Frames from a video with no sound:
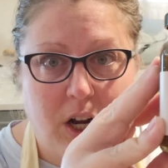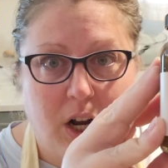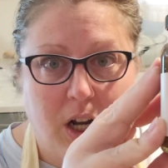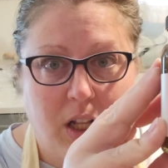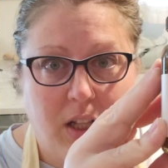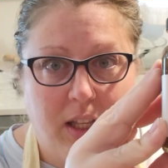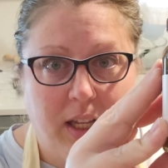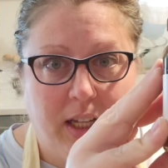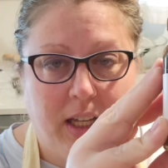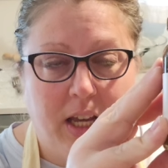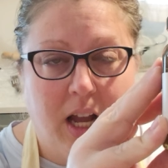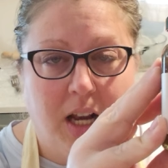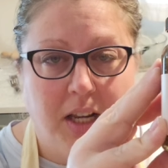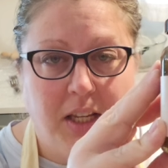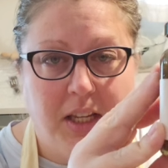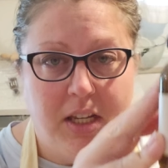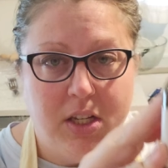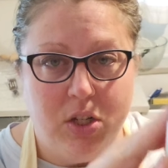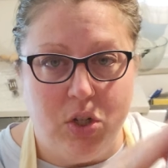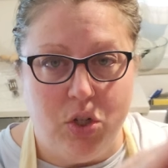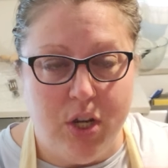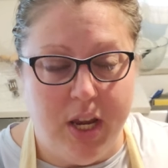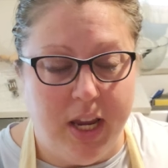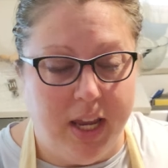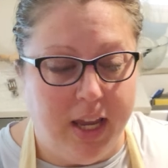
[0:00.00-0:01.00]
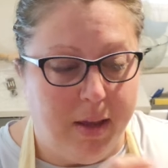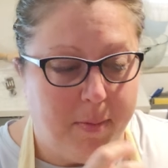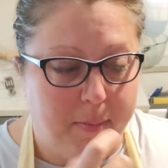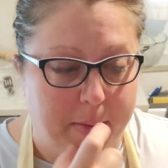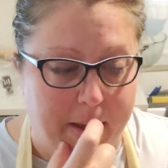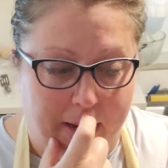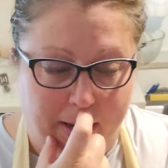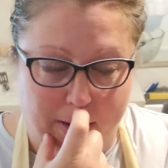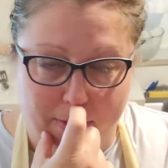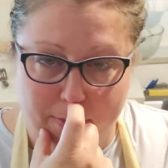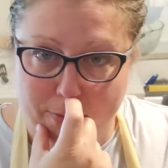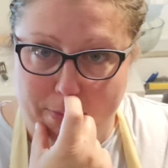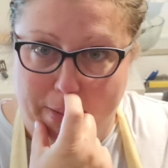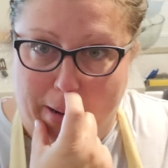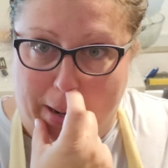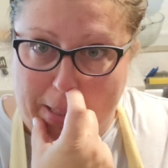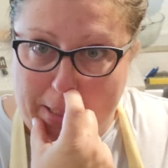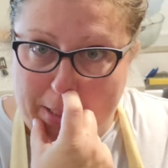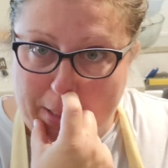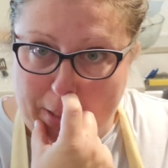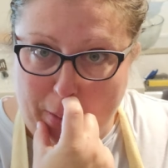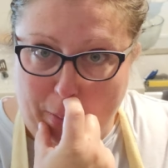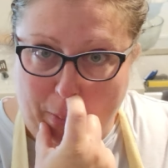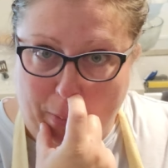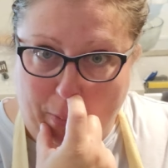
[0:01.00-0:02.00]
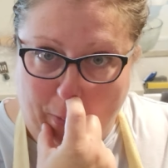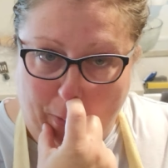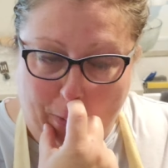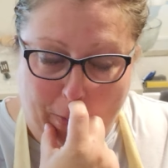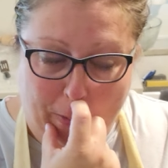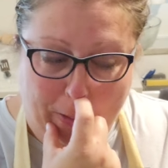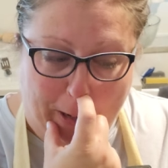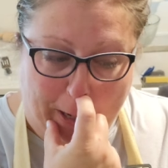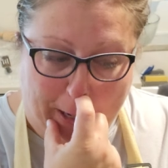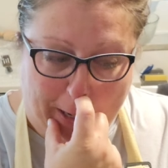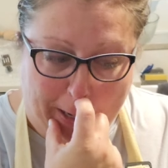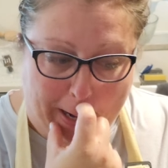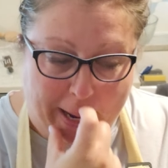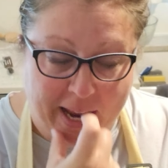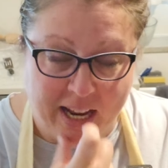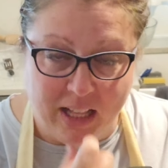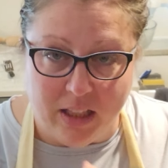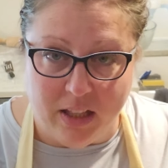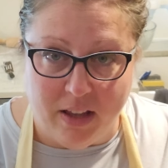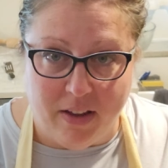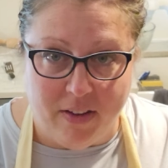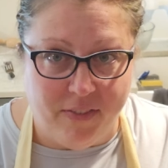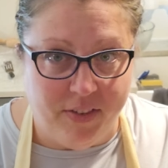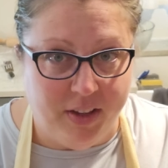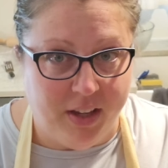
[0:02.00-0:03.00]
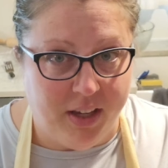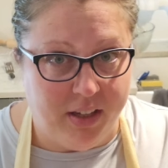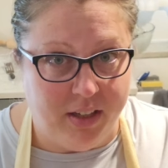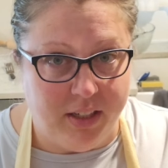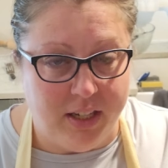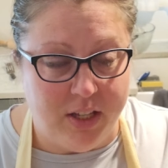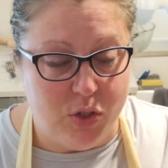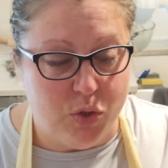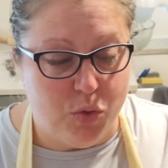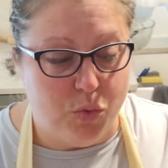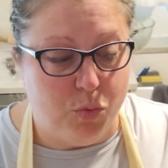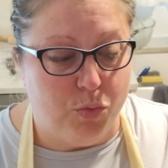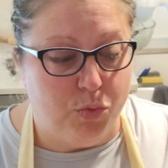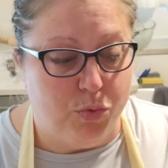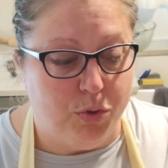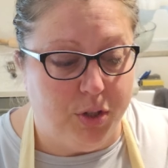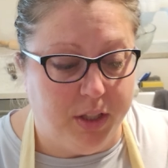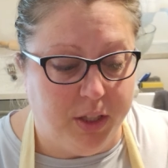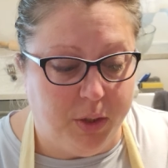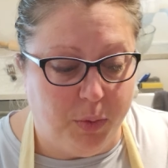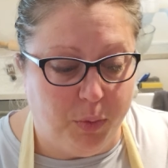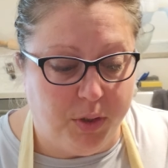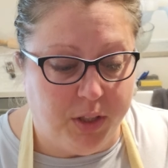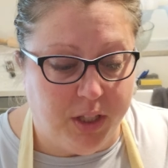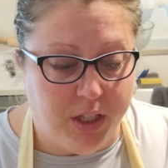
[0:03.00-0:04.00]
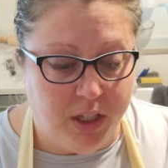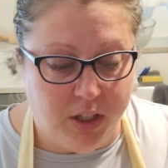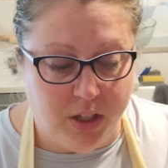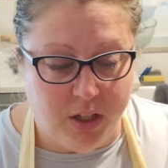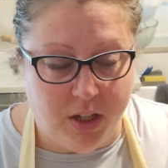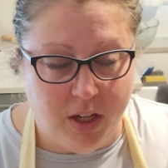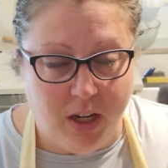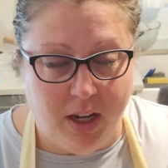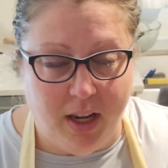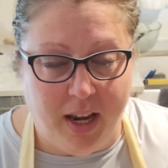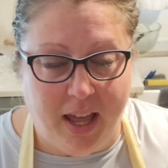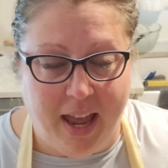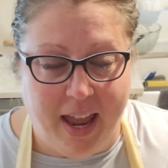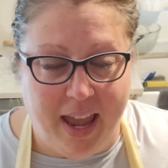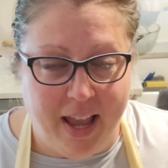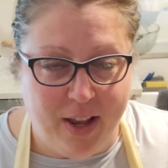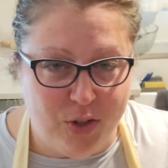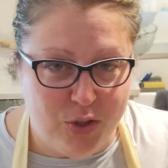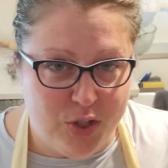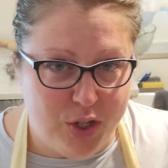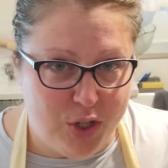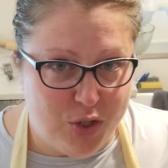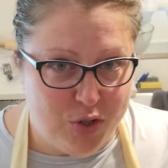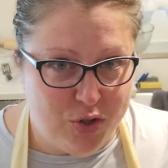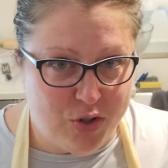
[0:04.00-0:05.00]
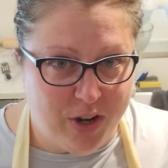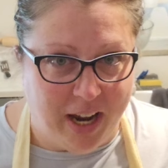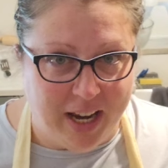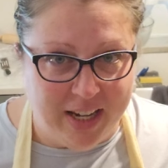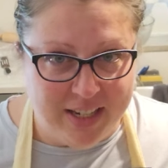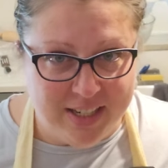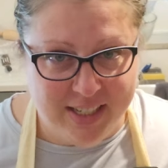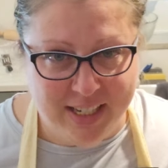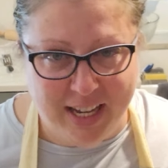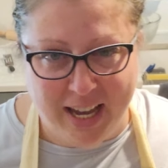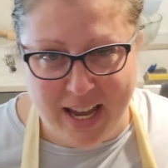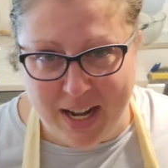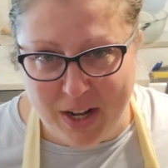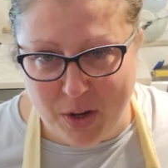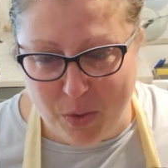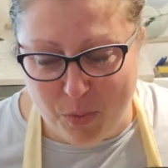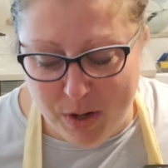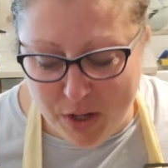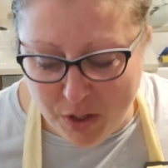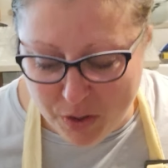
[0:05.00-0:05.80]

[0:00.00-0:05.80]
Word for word: garlic onion jam. I can find it at Kroger. I love it. It's really, really good. I actually tried to kind of